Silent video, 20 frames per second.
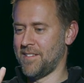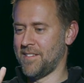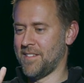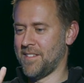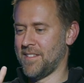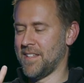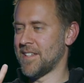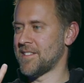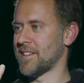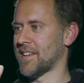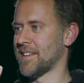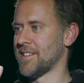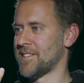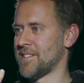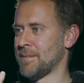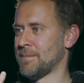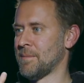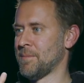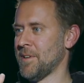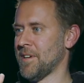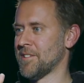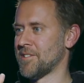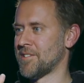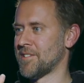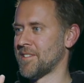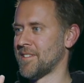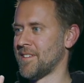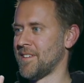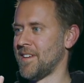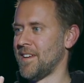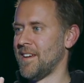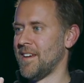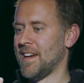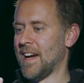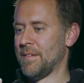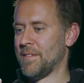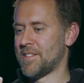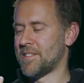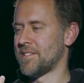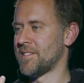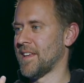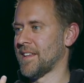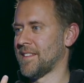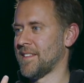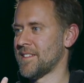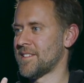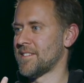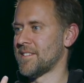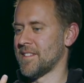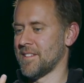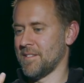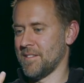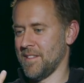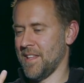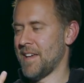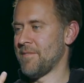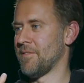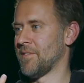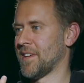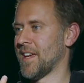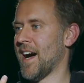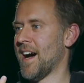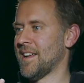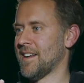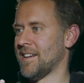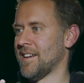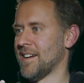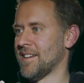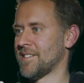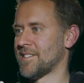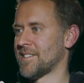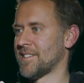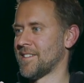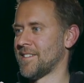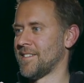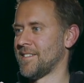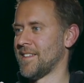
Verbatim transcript: doesn't consume the bush. And this is the life of God in us.